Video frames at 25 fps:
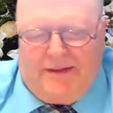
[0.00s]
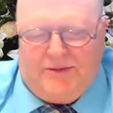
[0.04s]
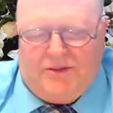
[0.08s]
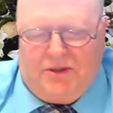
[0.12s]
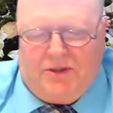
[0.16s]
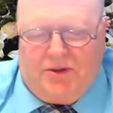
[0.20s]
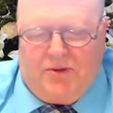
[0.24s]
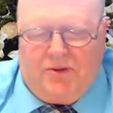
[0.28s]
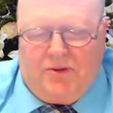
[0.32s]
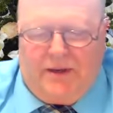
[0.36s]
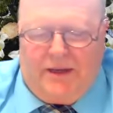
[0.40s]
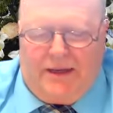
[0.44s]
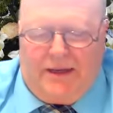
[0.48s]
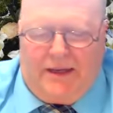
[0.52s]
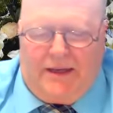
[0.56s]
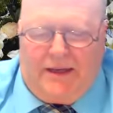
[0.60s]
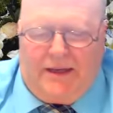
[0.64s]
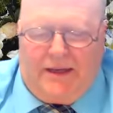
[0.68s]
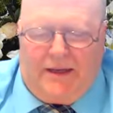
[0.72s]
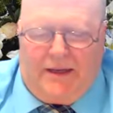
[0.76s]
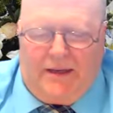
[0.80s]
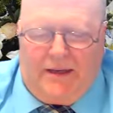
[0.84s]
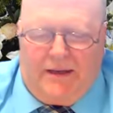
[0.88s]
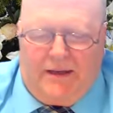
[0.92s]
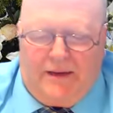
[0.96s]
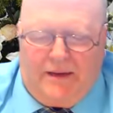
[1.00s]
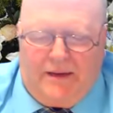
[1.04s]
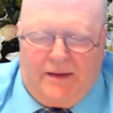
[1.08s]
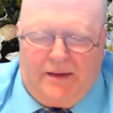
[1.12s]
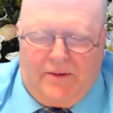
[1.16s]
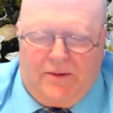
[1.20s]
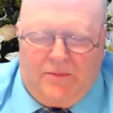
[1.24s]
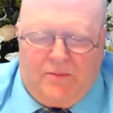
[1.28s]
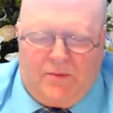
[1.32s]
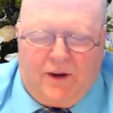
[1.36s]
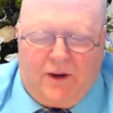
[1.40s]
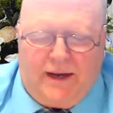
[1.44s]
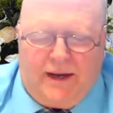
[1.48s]
So he
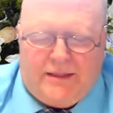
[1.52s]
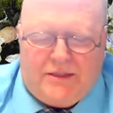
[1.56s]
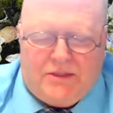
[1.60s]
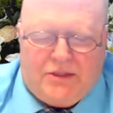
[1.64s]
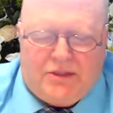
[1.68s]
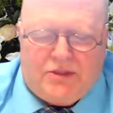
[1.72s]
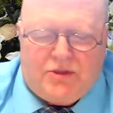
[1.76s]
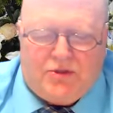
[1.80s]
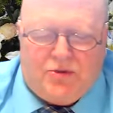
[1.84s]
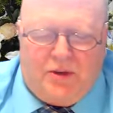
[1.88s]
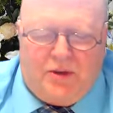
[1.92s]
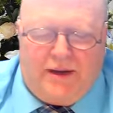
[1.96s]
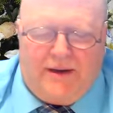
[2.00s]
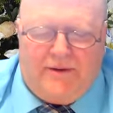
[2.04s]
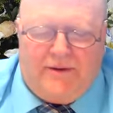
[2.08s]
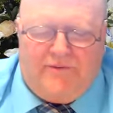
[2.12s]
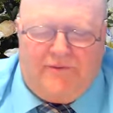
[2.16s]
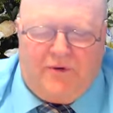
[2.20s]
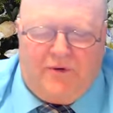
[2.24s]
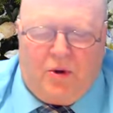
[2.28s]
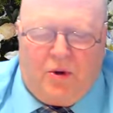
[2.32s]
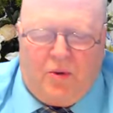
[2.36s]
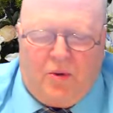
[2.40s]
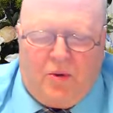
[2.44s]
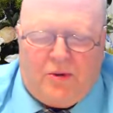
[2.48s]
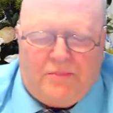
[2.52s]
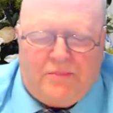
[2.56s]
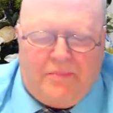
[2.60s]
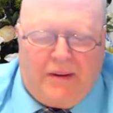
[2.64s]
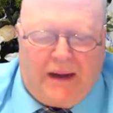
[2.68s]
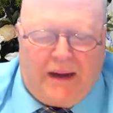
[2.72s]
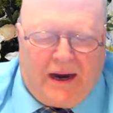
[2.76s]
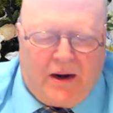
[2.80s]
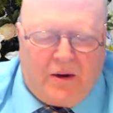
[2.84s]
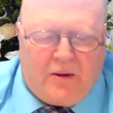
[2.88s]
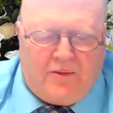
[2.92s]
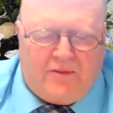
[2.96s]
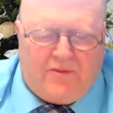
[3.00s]
writes a straightforward,
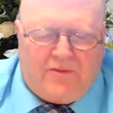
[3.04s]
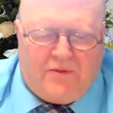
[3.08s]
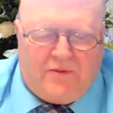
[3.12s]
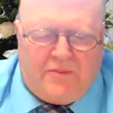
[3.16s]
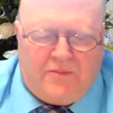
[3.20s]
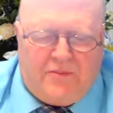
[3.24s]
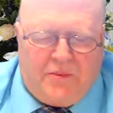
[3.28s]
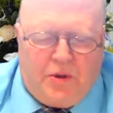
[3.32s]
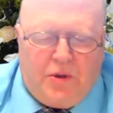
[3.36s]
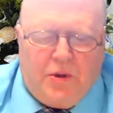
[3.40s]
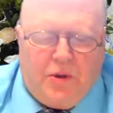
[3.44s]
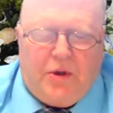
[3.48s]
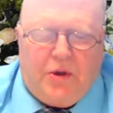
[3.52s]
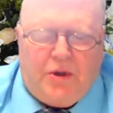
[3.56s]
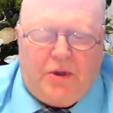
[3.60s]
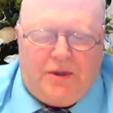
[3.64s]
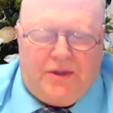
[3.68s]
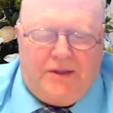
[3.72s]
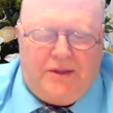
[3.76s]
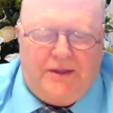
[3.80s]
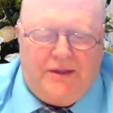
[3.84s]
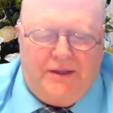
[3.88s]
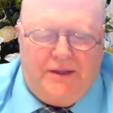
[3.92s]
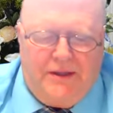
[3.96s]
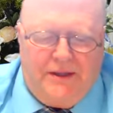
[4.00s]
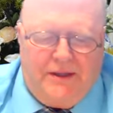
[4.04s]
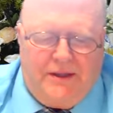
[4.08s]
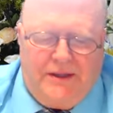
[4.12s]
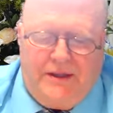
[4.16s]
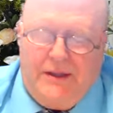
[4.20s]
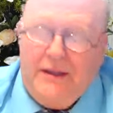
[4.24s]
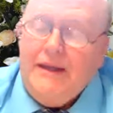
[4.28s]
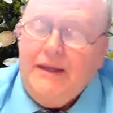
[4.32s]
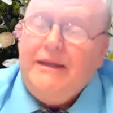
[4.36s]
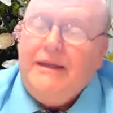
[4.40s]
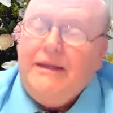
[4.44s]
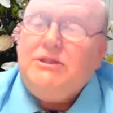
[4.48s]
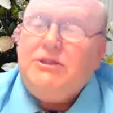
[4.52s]
powerful book,
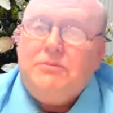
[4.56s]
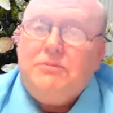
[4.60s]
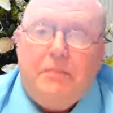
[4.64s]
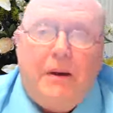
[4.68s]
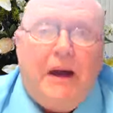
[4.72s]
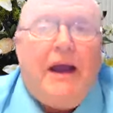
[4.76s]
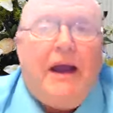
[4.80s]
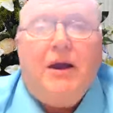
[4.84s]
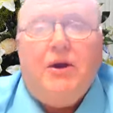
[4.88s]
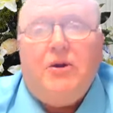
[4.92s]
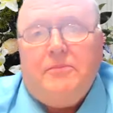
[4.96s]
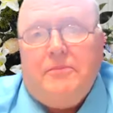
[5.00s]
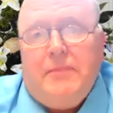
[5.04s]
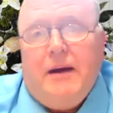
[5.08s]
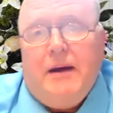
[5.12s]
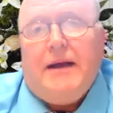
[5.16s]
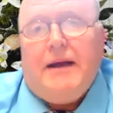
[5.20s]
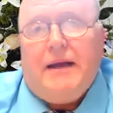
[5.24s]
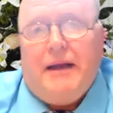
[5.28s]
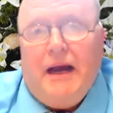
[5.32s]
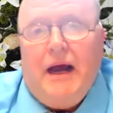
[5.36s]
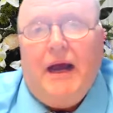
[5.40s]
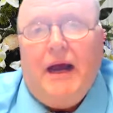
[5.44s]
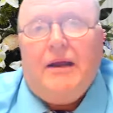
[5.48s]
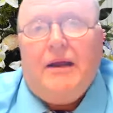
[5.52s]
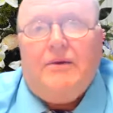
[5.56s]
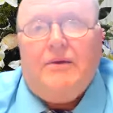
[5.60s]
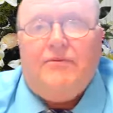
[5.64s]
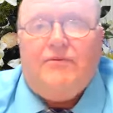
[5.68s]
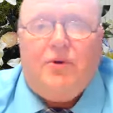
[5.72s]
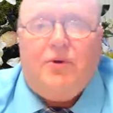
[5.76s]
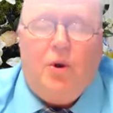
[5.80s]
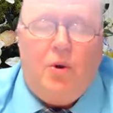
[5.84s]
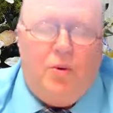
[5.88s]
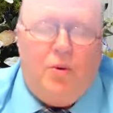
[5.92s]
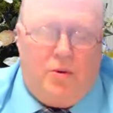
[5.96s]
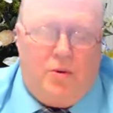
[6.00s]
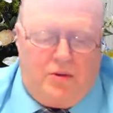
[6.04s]
inspired by God, of
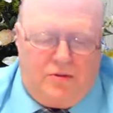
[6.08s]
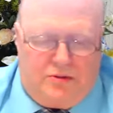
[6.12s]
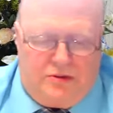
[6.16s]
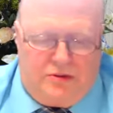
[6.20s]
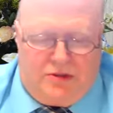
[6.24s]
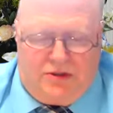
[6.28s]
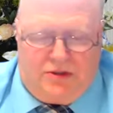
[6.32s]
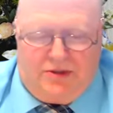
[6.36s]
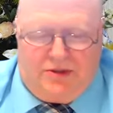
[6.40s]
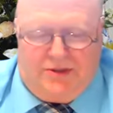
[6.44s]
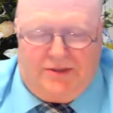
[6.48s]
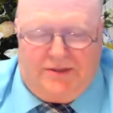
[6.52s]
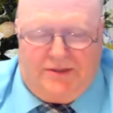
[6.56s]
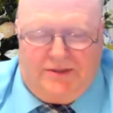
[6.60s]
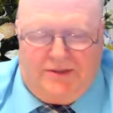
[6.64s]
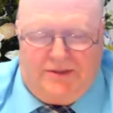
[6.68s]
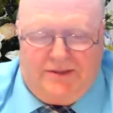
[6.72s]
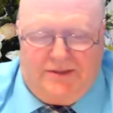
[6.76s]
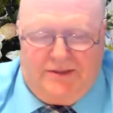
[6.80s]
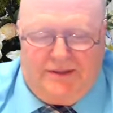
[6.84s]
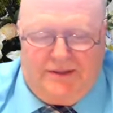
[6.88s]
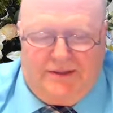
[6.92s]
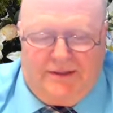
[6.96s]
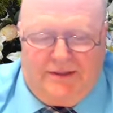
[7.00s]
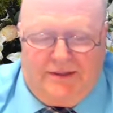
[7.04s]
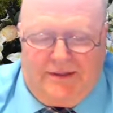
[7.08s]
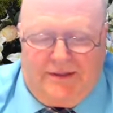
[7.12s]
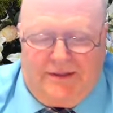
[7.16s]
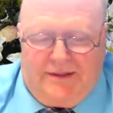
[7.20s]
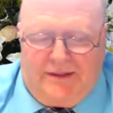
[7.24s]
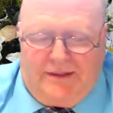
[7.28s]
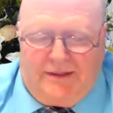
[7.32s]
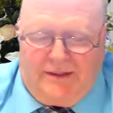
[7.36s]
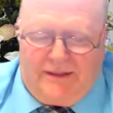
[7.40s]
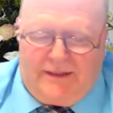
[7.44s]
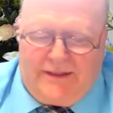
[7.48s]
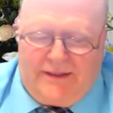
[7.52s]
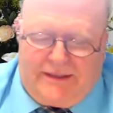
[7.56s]
course.
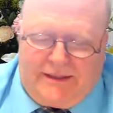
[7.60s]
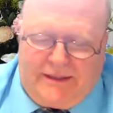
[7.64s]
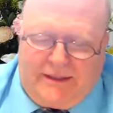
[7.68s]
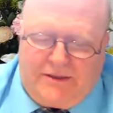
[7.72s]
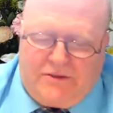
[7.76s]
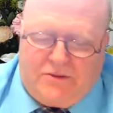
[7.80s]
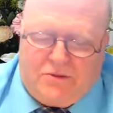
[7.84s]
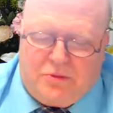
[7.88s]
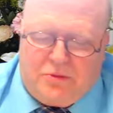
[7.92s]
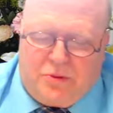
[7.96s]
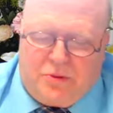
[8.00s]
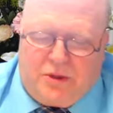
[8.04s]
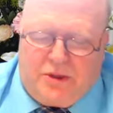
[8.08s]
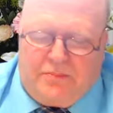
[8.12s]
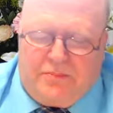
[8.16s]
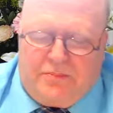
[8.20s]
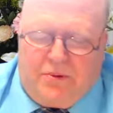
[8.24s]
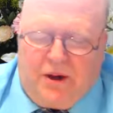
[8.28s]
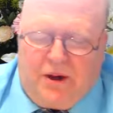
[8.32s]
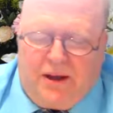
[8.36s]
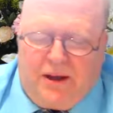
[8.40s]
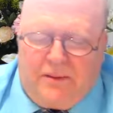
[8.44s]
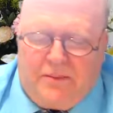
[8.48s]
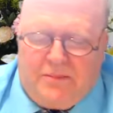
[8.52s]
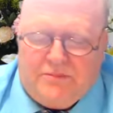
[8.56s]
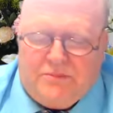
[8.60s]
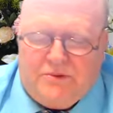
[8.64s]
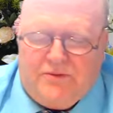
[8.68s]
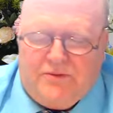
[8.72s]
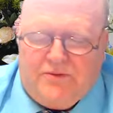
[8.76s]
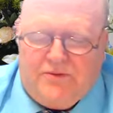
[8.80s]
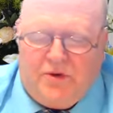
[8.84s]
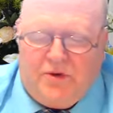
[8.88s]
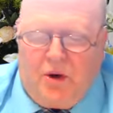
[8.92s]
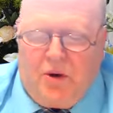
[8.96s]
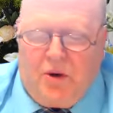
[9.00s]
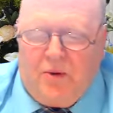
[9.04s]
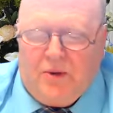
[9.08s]
And it deals with the problems
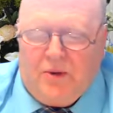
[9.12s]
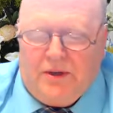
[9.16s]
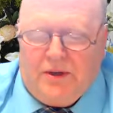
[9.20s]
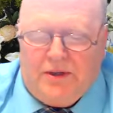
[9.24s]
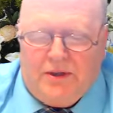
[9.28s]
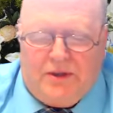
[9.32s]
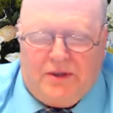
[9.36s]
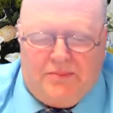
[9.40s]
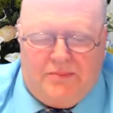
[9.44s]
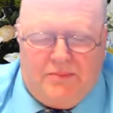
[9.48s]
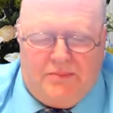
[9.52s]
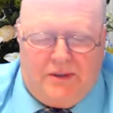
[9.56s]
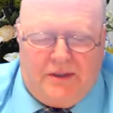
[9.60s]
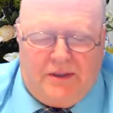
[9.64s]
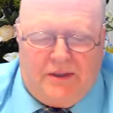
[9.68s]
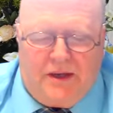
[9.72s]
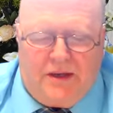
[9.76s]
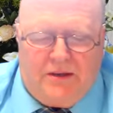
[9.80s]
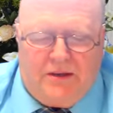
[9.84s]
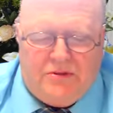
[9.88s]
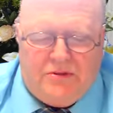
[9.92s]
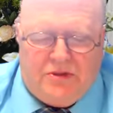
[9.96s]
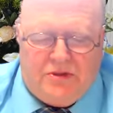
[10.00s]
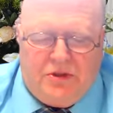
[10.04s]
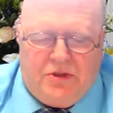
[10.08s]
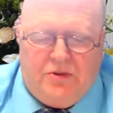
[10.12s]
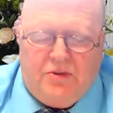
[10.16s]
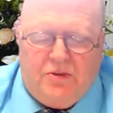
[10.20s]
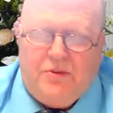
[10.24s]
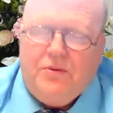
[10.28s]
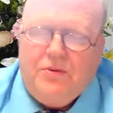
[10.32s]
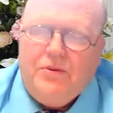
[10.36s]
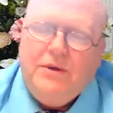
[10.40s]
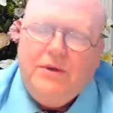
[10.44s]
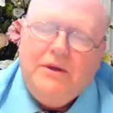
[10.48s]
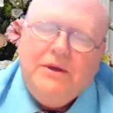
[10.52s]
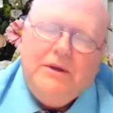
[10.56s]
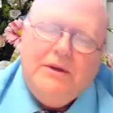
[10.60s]
of Corinth, but it
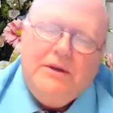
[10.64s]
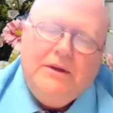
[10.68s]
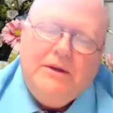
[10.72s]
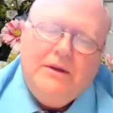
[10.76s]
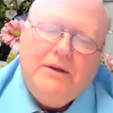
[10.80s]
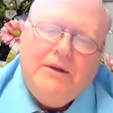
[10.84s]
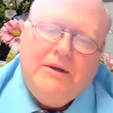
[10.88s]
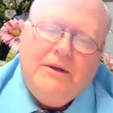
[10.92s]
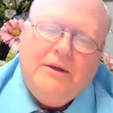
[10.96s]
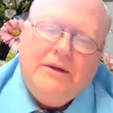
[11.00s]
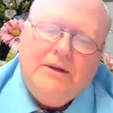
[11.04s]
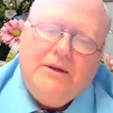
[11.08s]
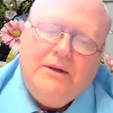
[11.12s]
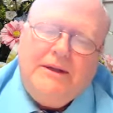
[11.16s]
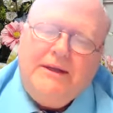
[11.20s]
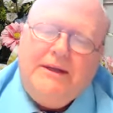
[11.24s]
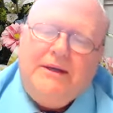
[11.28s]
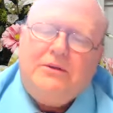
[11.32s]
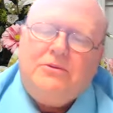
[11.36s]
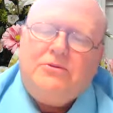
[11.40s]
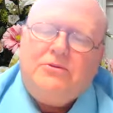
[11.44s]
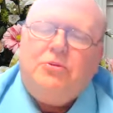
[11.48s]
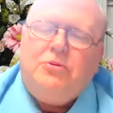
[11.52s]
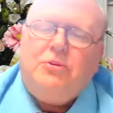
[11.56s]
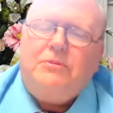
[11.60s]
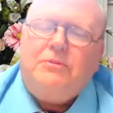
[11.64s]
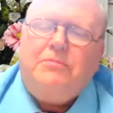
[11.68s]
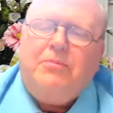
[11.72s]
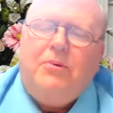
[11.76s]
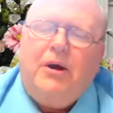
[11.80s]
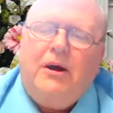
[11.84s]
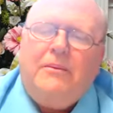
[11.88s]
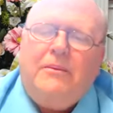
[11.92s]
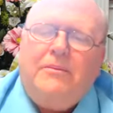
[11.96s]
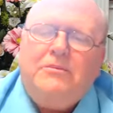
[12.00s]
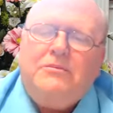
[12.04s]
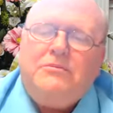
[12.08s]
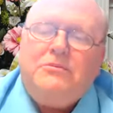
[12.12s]
also deals with
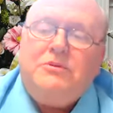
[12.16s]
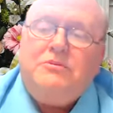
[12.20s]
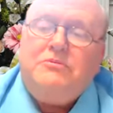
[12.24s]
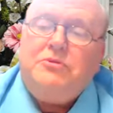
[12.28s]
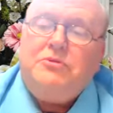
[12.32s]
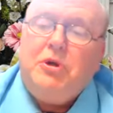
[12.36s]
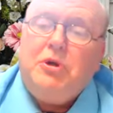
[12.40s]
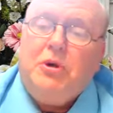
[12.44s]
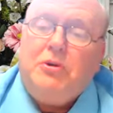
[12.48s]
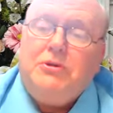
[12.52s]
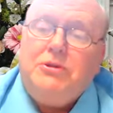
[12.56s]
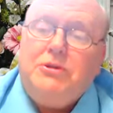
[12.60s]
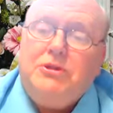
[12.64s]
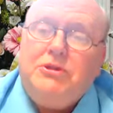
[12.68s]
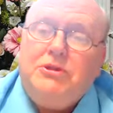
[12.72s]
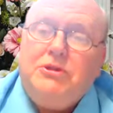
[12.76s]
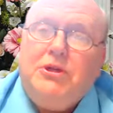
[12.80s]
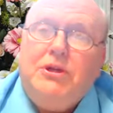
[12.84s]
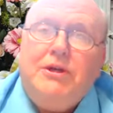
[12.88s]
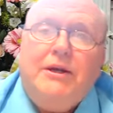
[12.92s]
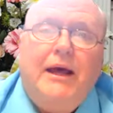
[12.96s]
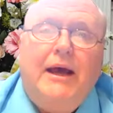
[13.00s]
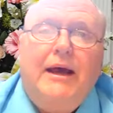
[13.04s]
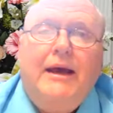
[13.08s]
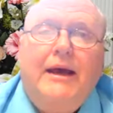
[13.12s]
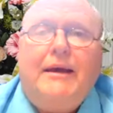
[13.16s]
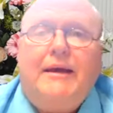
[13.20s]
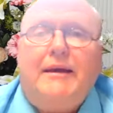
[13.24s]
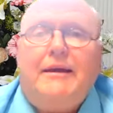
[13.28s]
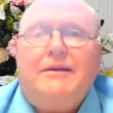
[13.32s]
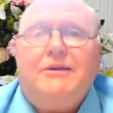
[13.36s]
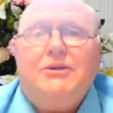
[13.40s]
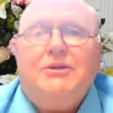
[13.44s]
problems of churches today,